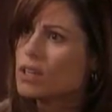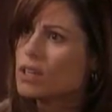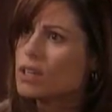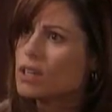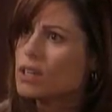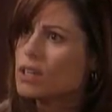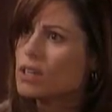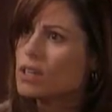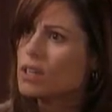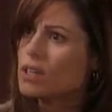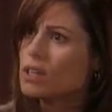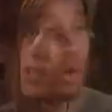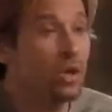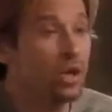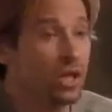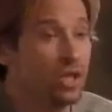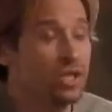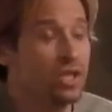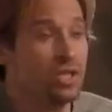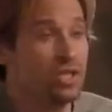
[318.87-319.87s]
She's in no
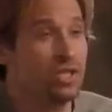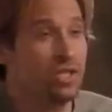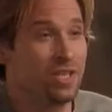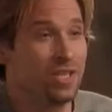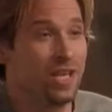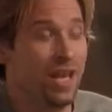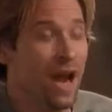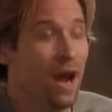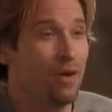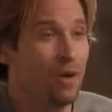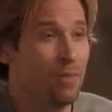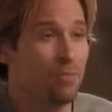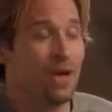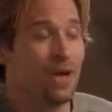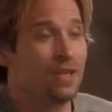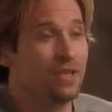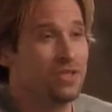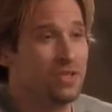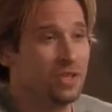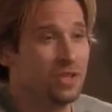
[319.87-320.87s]
condition to carry a
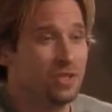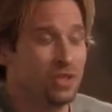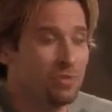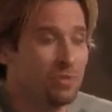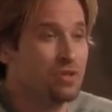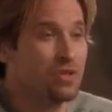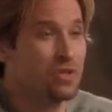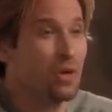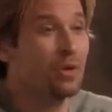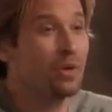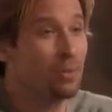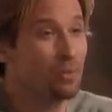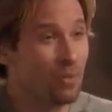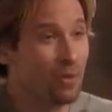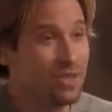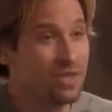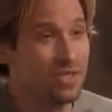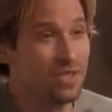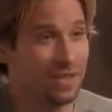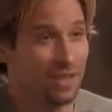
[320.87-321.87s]
pregnancy to term. She's going to
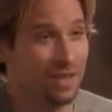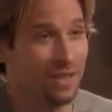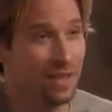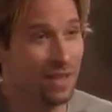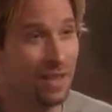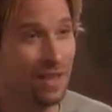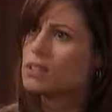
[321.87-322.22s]
prison.